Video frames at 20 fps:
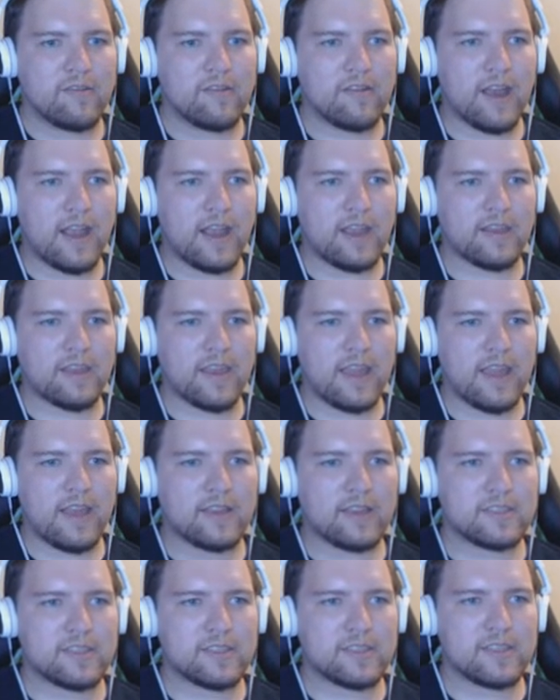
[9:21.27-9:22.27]
Alright,
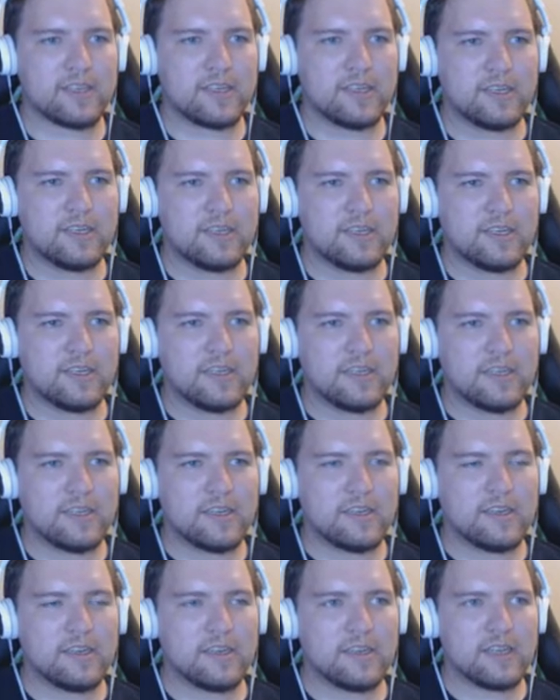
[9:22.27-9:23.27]
thanks.
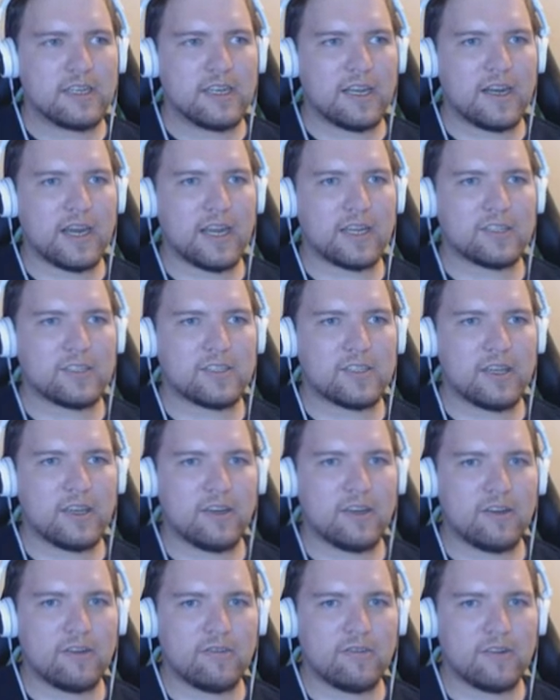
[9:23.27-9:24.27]
Alright,
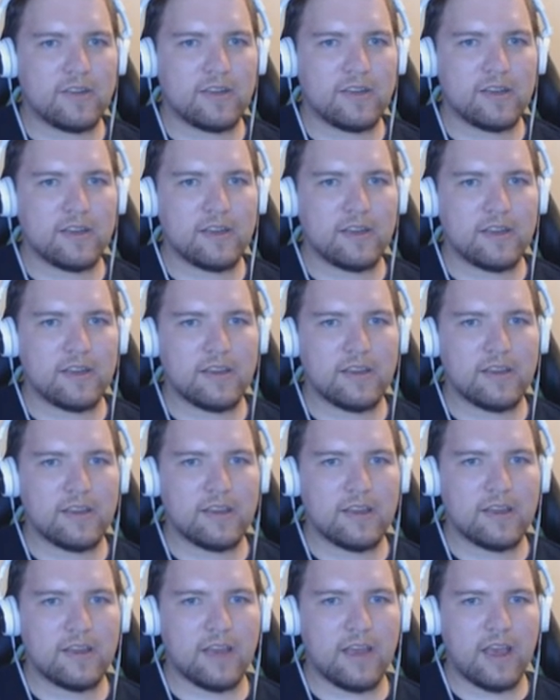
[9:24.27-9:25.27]
so...
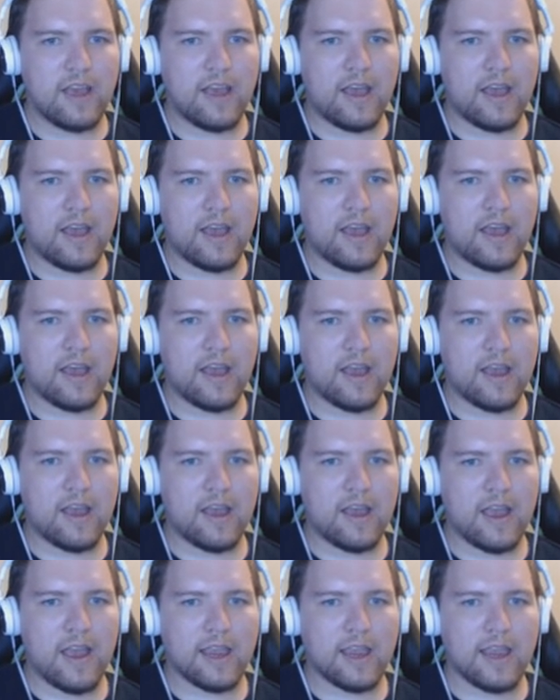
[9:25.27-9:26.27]

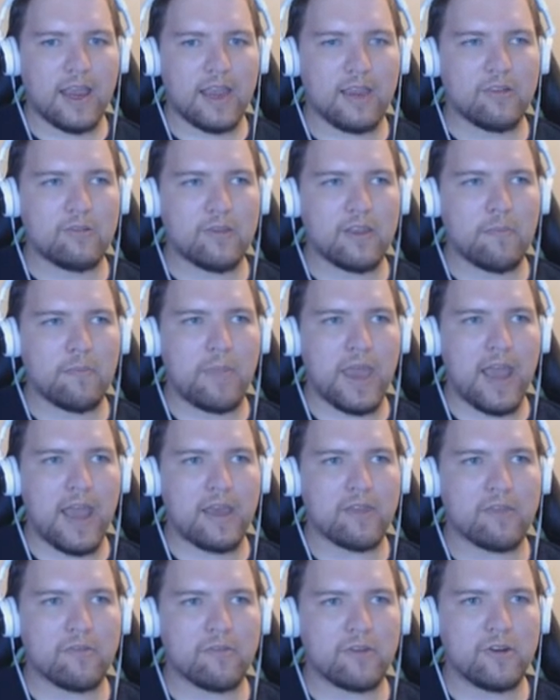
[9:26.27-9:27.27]
Uh, I kind of go to the
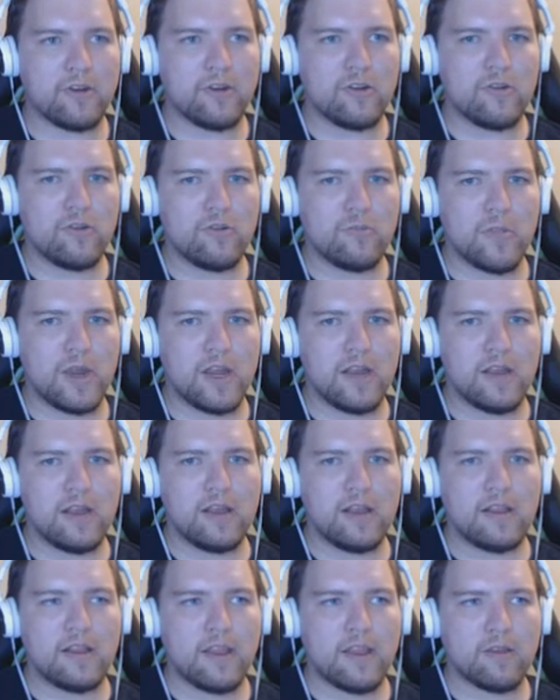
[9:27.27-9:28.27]
bathroom.
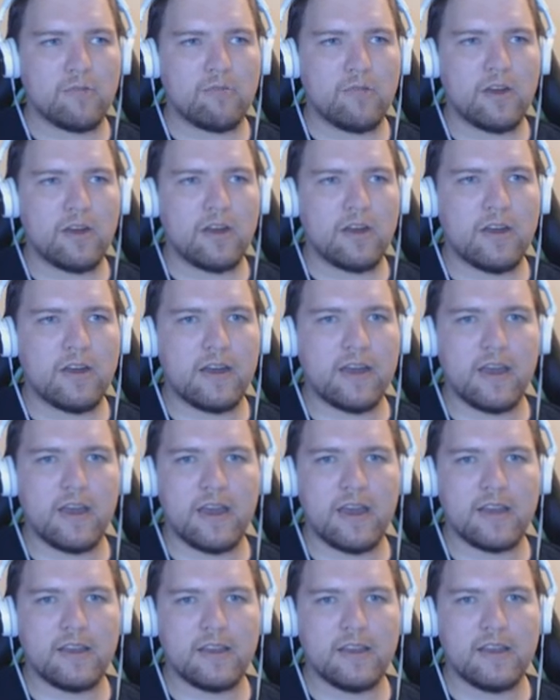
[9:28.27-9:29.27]
Like,
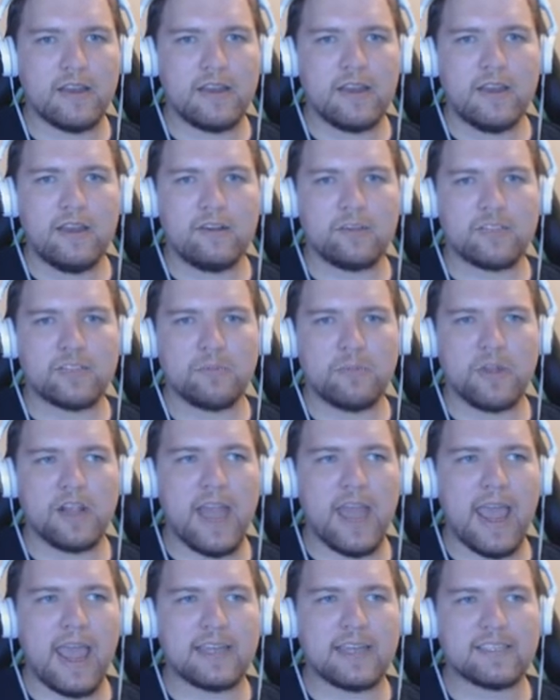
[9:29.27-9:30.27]
what? Here's some
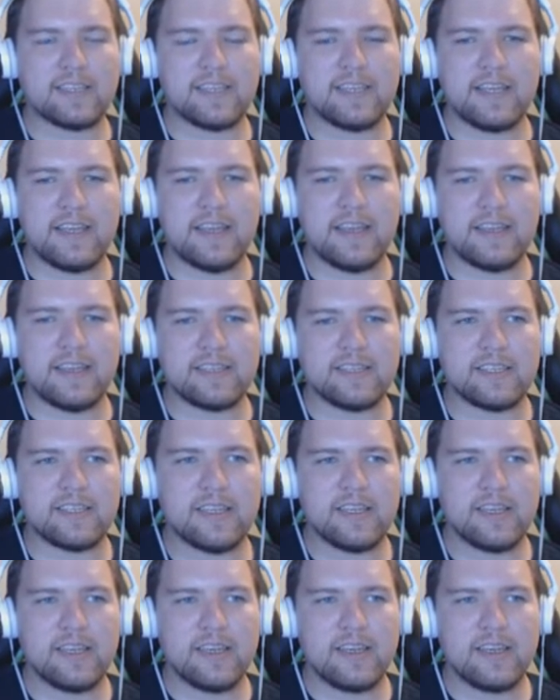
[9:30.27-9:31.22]
glasses.